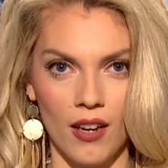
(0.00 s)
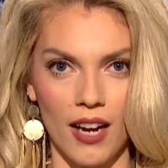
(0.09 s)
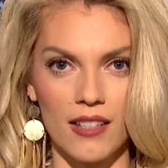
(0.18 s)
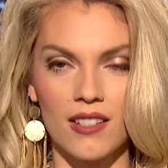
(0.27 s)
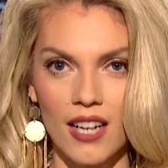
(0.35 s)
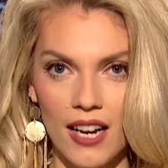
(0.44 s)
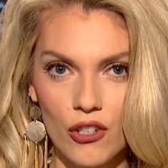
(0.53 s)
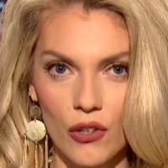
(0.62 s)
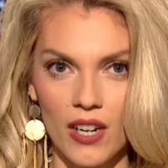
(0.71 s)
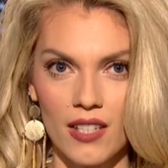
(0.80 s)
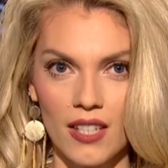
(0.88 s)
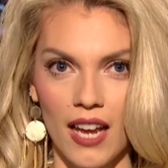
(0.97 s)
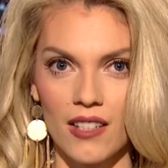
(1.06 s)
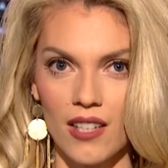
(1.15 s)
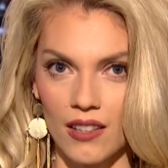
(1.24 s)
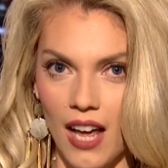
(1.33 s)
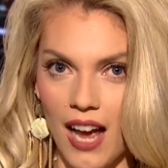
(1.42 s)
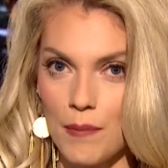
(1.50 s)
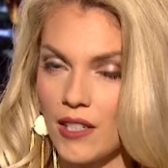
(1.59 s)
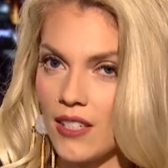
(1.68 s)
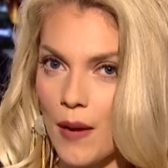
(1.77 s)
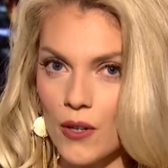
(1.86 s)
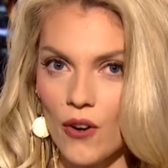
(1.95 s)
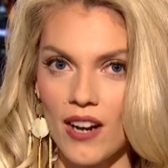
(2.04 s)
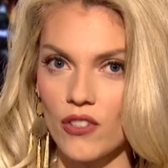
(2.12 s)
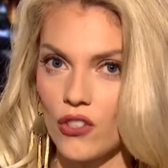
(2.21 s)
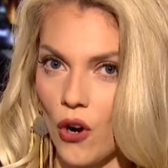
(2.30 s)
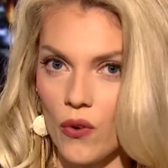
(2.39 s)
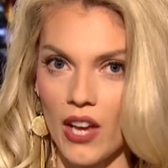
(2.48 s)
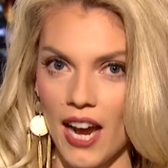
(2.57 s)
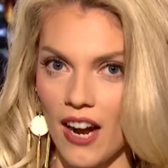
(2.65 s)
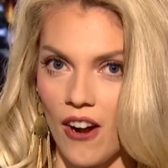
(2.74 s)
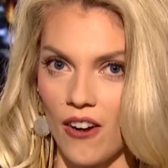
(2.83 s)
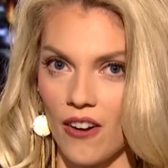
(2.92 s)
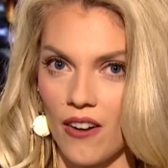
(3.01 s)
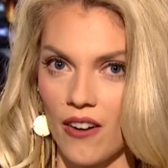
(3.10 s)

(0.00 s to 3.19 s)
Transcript: It's dangerous, and it's a lie, but Democrats don't care.